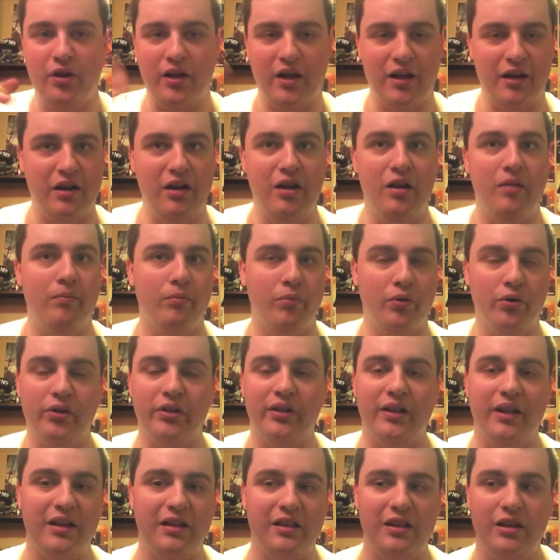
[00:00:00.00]
not numbered
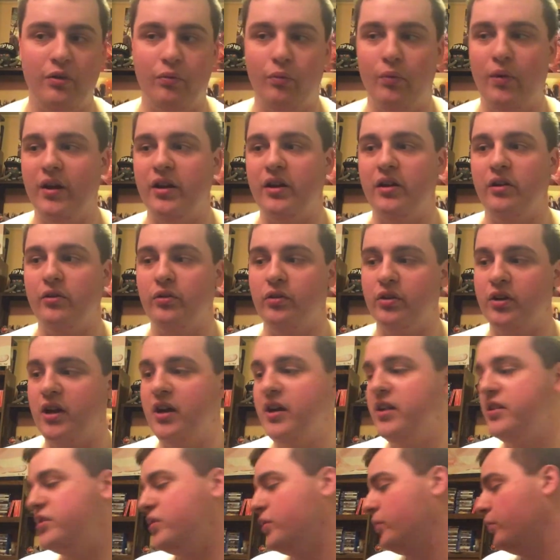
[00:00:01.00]
like the regular
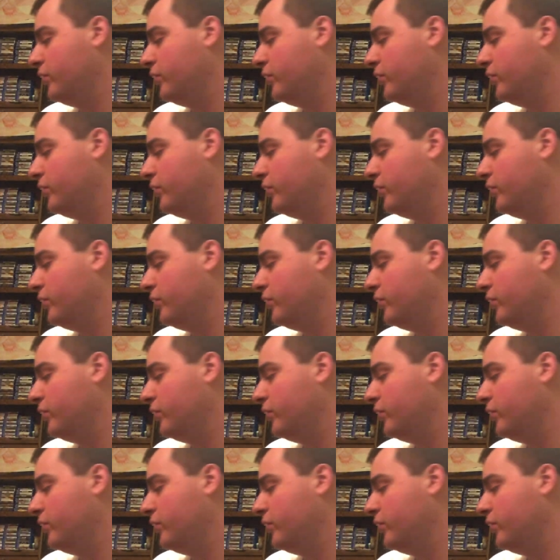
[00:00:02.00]
console